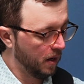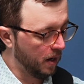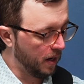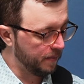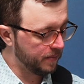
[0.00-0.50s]

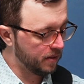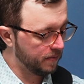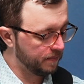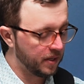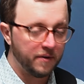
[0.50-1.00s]

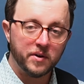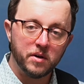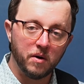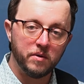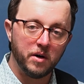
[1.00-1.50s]
If you
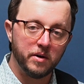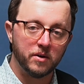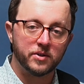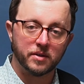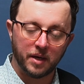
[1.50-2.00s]
don't know your
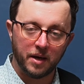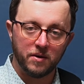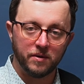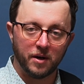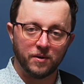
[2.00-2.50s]

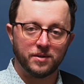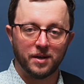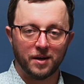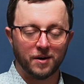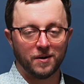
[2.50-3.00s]
scale notes
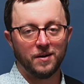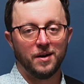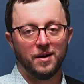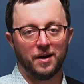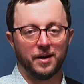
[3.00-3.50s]
here
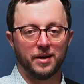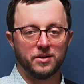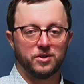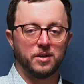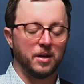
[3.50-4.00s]

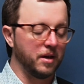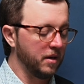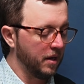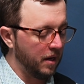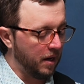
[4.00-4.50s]
in G,
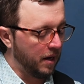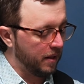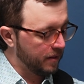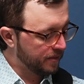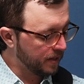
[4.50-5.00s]

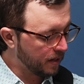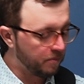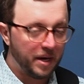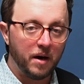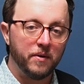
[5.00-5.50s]
think
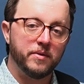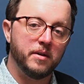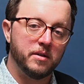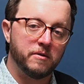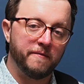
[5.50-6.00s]
about
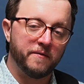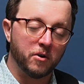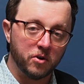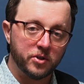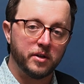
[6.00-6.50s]
this
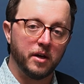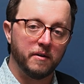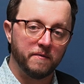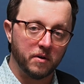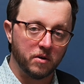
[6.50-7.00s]
first
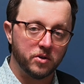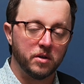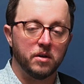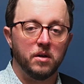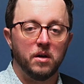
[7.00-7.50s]

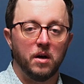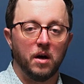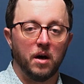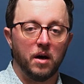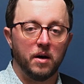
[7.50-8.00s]
inversion
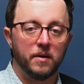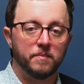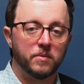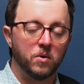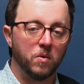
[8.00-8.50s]

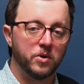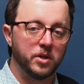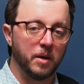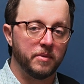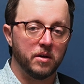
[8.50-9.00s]
chord
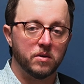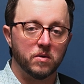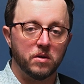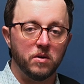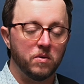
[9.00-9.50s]
shape that
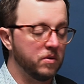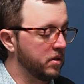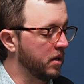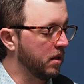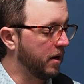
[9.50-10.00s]
you'll use
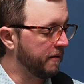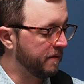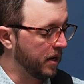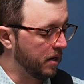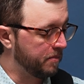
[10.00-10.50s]
in a lot of
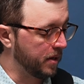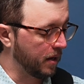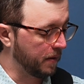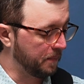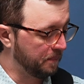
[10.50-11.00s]

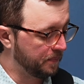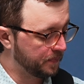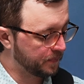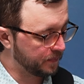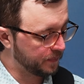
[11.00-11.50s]
vamping,
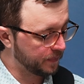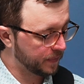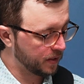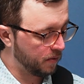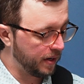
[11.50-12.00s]

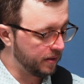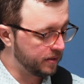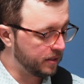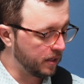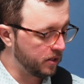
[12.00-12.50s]
right?
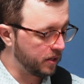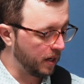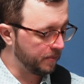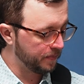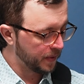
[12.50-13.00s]
This D
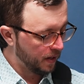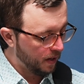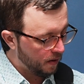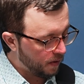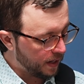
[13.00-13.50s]
shape.
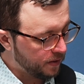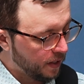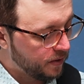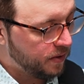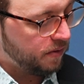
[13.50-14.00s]
right? So